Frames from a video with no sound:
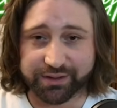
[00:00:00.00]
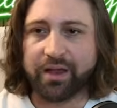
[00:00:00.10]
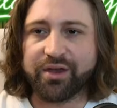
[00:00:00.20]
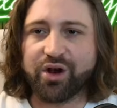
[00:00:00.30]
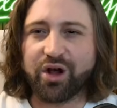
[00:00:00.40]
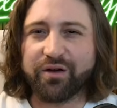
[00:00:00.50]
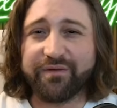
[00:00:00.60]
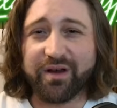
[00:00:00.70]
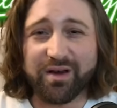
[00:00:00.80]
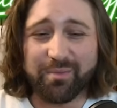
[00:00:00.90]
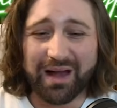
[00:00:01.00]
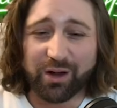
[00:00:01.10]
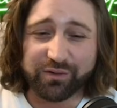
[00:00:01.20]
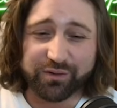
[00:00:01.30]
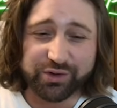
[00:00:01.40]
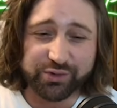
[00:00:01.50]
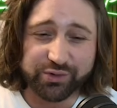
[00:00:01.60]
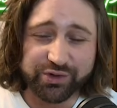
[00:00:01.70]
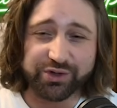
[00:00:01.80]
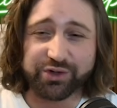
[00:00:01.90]
There are very powerful
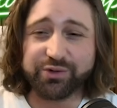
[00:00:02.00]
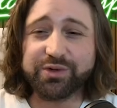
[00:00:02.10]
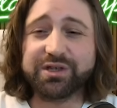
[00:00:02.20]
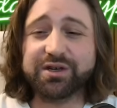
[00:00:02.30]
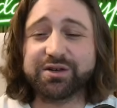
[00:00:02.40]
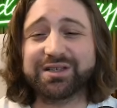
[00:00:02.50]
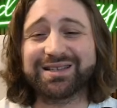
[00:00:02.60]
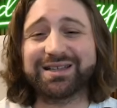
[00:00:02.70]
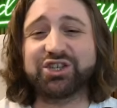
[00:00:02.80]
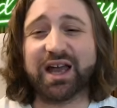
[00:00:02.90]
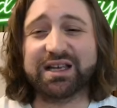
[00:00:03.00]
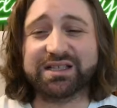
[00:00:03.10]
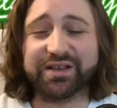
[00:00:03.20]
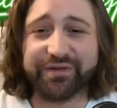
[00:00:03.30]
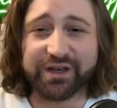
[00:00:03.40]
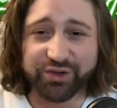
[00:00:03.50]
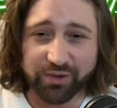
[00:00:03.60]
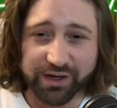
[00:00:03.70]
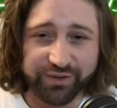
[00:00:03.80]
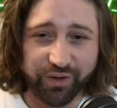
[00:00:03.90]
tools to use here, such as the fixed
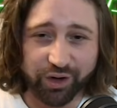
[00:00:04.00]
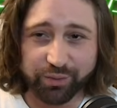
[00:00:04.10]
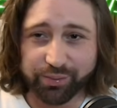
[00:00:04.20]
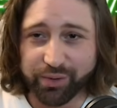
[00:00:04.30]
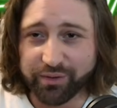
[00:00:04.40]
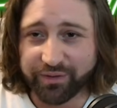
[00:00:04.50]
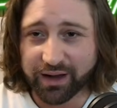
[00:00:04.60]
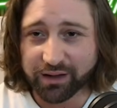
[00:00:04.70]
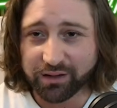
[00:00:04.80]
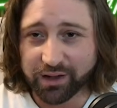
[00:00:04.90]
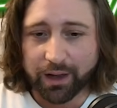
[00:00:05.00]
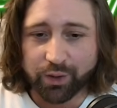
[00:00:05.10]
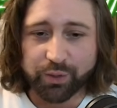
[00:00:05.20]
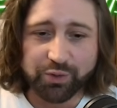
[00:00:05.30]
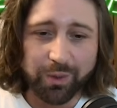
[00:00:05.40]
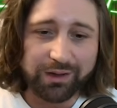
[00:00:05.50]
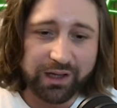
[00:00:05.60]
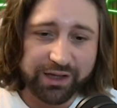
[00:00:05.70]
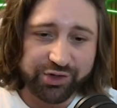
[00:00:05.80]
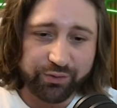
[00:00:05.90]
range volume profile, which will
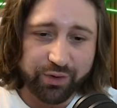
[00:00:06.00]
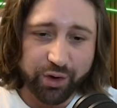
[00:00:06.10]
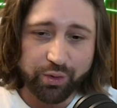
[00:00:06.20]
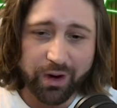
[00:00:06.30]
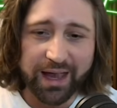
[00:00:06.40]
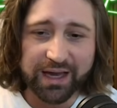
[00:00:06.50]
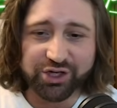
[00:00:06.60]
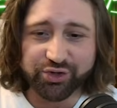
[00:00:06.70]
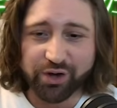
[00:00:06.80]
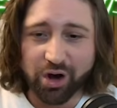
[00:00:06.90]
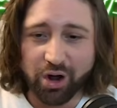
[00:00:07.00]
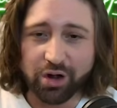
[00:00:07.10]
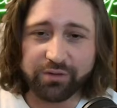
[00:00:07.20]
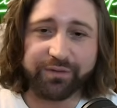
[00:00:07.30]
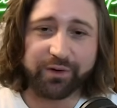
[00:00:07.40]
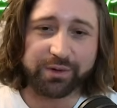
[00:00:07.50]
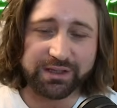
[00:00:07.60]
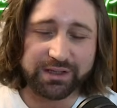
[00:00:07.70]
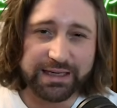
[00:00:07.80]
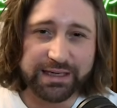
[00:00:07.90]
let you know extra
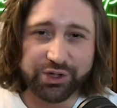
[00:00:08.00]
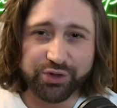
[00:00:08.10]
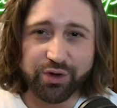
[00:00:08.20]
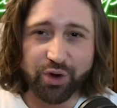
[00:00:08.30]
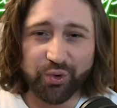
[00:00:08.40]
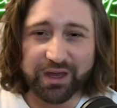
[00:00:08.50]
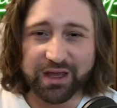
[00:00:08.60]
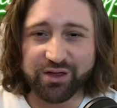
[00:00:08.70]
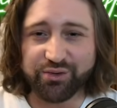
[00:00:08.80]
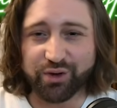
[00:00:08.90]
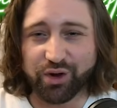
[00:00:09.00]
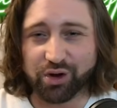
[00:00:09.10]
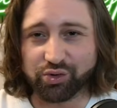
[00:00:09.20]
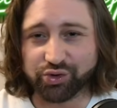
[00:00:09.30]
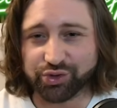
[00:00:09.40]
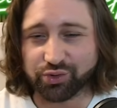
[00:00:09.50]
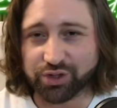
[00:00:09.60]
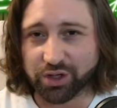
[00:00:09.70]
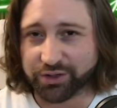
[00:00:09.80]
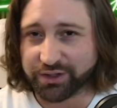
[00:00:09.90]
confluence into going either long or short
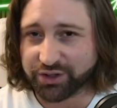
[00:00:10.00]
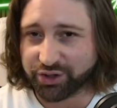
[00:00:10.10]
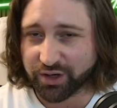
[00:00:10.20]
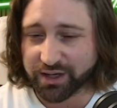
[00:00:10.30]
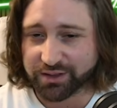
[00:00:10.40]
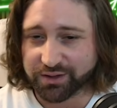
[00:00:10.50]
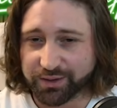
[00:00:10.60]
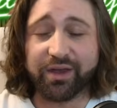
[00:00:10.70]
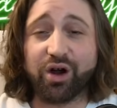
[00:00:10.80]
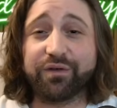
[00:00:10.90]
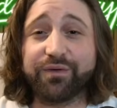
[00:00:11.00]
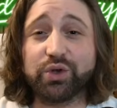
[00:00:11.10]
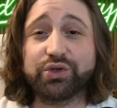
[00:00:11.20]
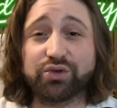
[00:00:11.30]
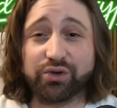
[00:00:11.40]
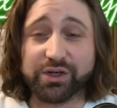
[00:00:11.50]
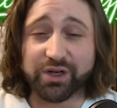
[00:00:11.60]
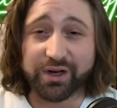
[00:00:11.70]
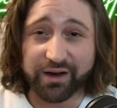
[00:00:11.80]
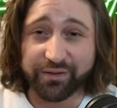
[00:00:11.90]
on these trades. There are full tutorials
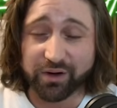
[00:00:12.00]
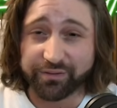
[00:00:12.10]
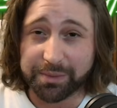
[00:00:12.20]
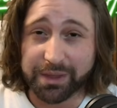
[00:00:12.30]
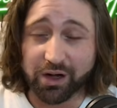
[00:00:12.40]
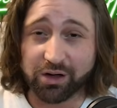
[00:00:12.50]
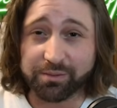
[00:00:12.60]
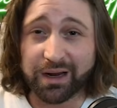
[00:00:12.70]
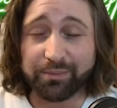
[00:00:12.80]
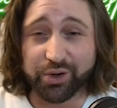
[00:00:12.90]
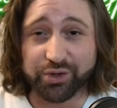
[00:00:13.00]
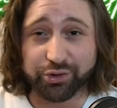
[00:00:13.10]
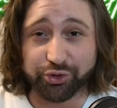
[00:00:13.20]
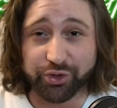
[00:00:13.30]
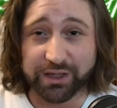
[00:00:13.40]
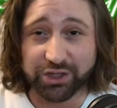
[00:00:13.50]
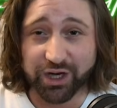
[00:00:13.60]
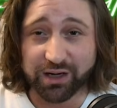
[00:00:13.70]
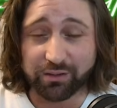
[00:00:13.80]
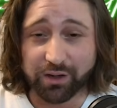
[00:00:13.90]
on FRVP on my personal trading
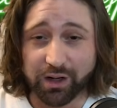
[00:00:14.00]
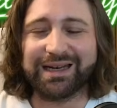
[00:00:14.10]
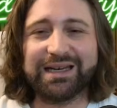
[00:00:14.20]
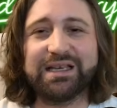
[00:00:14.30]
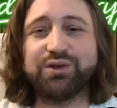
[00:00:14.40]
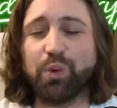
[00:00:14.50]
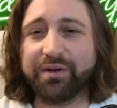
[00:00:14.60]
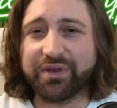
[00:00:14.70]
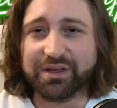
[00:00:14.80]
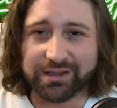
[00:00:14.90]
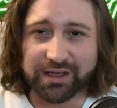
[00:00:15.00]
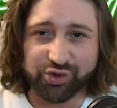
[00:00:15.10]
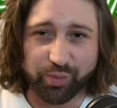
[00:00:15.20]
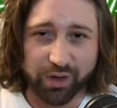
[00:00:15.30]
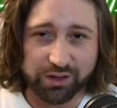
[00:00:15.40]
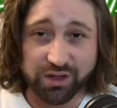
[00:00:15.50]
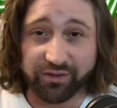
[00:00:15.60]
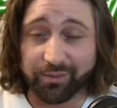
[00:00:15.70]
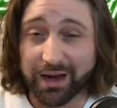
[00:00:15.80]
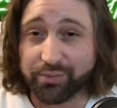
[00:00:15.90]
channel, and it is one of the essential parts
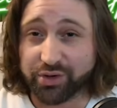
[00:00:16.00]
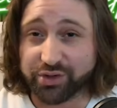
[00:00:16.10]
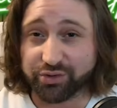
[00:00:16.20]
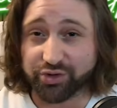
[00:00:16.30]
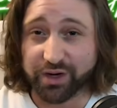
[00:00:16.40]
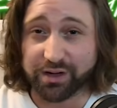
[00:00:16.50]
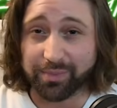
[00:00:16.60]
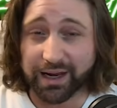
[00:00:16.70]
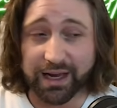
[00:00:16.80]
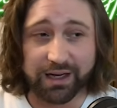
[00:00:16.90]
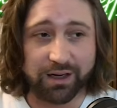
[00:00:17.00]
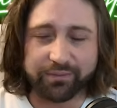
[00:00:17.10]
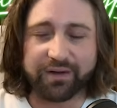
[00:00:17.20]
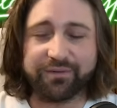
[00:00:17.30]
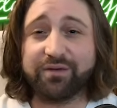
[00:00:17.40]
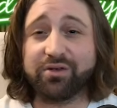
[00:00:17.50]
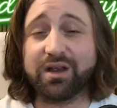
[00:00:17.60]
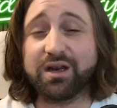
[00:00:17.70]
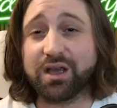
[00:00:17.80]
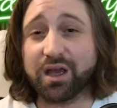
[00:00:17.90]
of my personal trading plan. My favorite
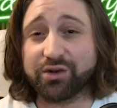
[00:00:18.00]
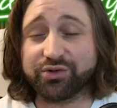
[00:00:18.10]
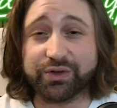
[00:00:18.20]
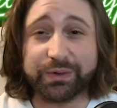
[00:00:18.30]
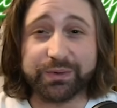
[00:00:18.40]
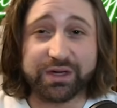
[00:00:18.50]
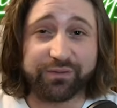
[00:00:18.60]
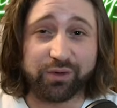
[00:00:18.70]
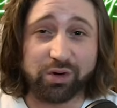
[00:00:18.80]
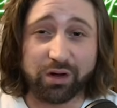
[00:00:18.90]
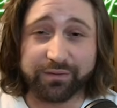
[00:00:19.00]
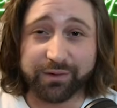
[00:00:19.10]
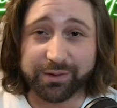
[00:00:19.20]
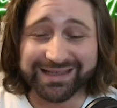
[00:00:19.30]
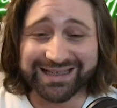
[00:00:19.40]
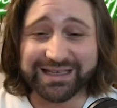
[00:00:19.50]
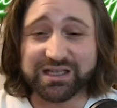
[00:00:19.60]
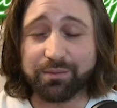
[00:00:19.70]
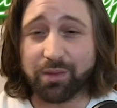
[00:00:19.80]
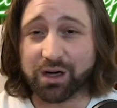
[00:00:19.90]
indicator to use here for confluence is
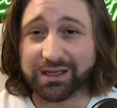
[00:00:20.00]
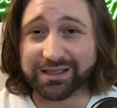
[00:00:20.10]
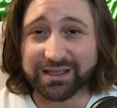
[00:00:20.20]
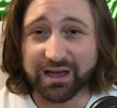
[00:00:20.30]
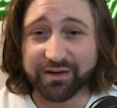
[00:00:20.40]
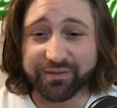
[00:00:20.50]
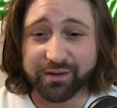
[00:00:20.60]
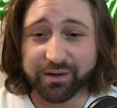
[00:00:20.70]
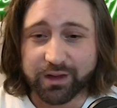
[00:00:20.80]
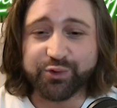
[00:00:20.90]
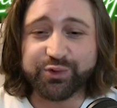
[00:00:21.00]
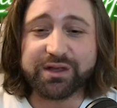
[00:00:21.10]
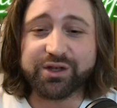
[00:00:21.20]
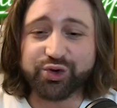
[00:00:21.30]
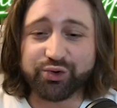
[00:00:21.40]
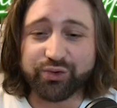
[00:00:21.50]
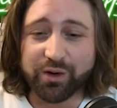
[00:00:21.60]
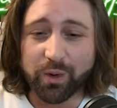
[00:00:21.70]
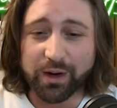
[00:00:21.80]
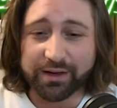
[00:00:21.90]
the market cipher, using the trigger
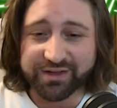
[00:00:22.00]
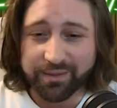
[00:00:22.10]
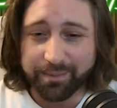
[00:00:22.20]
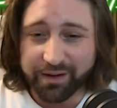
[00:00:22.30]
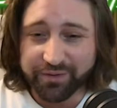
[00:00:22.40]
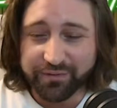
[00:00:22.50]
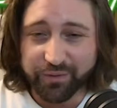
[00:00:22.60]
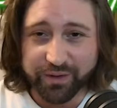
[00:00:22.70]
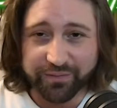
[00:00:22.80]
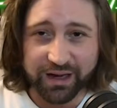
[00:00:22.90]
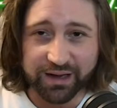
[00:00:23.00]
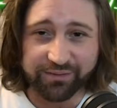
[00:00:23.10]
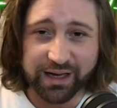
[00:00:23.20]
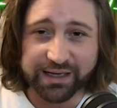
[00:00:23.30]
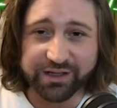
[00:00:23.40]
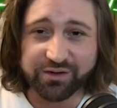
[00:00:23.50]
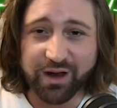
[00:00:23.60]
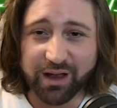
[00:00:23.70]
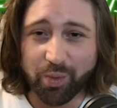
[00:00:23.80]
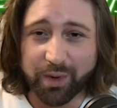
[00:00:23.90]
waves above the 45 line to
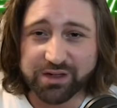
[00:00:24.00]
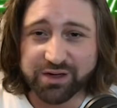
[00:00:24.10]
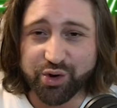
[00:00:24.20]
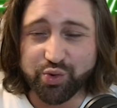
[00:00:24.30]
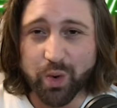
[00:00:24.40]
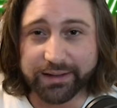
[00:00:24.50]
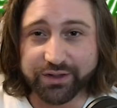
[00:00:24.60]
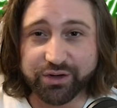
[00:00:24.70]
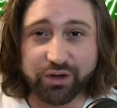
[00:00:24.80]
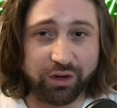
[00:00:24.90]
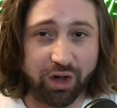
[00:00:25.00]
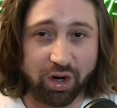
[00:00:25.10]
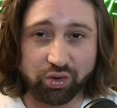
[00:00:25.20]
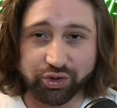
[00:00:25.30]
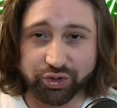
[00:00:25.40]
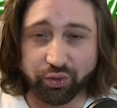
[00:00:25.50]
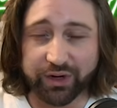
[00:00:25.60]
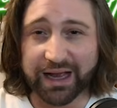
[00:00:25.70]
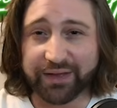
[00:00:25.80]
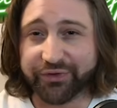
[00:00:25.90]
help us know when to go long or short
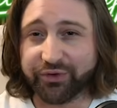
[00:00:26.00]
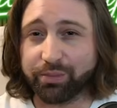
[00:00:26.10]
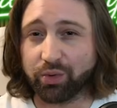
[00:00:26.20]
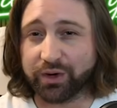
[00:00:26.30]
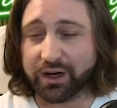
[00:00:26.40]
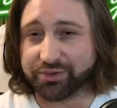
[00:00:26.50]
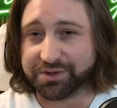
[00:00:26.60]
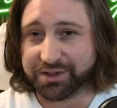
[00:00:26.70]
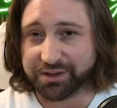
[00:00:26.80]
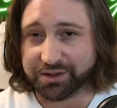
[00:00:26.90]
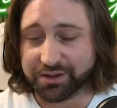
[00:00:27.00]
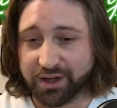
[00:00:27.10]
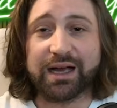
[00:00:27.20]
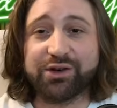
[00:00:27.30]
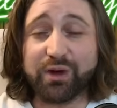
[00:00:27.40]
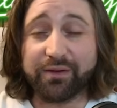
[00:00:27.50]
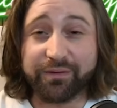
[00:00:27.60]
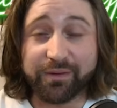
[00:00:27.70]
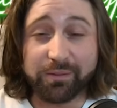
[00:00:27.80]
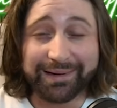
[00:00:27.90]
at the support and resistance. I do have a
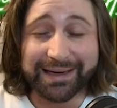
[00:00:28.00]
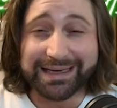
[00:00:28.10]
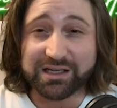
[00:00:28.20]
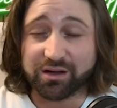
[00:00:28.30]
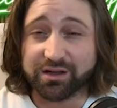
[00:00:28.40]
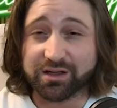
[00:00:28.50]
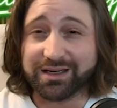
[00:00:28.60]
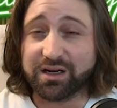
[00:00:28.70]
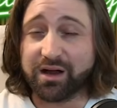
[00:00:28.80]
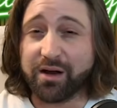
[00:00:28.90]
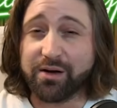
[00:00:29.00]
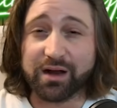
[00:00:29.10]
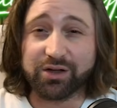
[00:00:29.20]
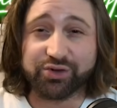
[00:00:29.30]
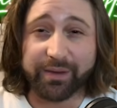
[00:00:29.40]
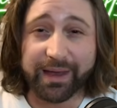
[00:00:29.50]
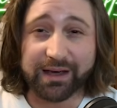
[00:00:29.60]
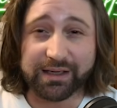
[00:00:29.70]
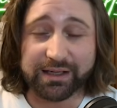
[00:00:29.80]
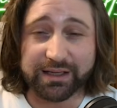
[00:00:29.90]
full playlist on this indicator, and I'll drop
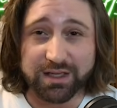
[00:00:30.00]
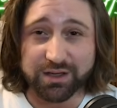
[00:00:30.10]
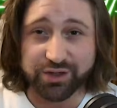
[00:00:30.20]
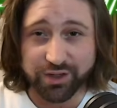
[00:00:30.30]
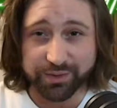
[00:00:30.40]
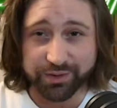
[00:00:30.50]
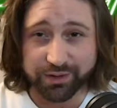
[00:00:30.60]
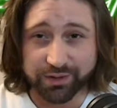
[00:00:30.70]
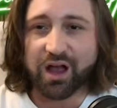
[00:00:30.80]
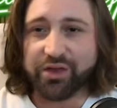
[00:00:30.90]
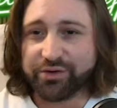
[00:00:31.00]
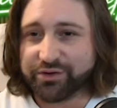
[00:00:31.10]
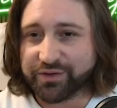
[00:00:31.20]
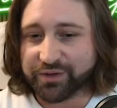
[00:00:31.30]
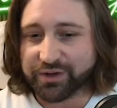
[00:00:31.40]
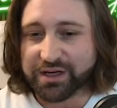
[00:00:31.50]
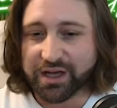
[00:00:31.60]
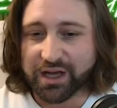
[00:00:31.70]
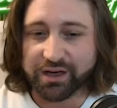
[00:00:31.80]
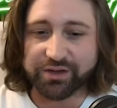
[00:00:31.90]
that link in the description. Other useful
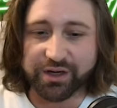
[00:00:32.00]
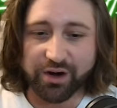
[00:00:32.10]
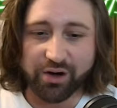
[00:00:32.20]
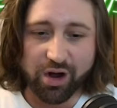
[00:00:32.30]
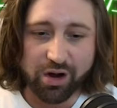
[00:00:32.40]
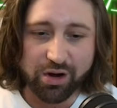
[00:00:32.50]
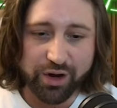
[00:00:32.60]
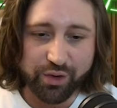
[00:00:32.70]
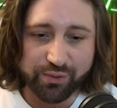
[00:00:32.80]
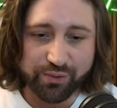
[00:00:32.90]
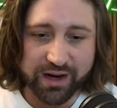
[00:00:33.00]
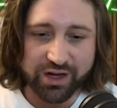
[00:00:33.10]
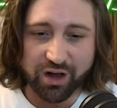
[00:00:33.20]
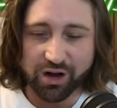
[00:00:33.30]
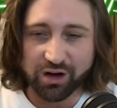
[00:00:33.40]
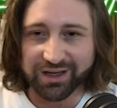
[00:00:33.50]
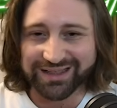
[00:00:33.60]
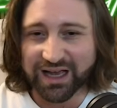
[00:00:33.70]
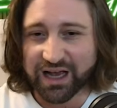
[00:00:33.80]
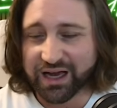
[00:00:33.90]
indicators here are your regular
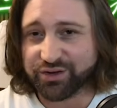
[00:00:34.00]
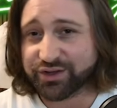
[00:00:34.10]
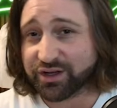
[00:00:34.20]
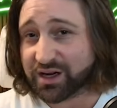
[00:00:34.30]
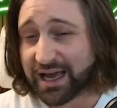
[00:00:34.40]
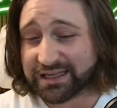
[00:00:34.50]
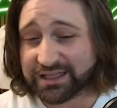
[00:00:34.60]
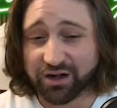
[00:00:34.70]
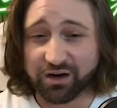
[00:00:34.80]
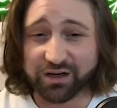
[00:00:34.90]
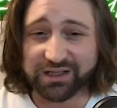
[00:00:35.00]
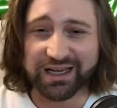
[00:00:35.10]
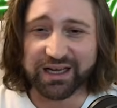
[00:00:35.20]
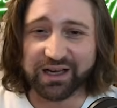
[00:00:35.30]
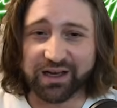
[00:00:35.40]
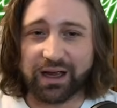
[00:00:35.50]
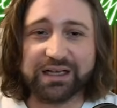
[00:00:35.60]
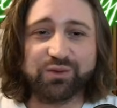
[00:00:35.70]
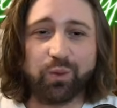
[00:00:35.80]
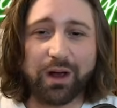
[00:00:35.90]
RSI, your stochastic RSI,
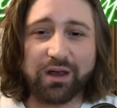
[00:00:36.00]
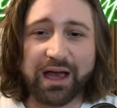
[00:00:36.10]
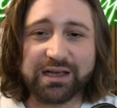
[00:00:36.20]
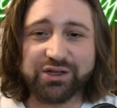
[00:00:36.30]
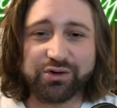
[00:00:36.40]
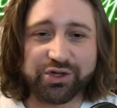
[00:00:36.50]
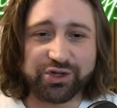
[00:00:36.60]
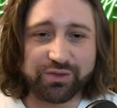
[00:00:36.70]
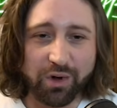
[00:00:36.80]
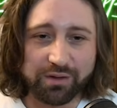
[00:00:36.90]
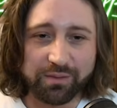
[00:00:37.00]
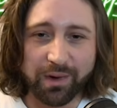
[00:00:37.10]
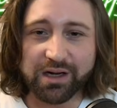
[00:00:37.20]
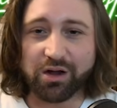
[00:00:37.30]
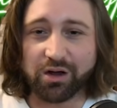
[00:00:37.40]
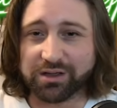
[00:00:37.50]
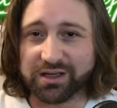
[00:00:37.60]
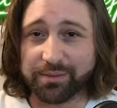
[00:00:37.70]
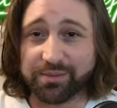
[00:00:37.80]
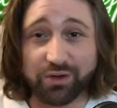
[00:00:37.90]
as well as your smart money
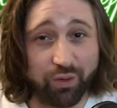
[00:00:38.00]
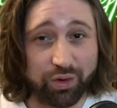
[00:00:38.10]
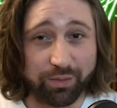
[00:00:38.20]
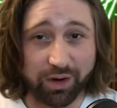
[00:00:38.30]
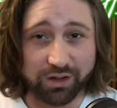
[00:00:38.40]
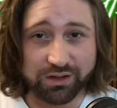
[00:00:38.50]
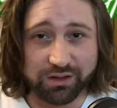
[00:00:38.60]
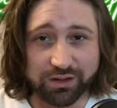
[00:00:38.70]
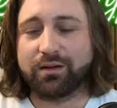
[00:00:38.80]
concept order blocks.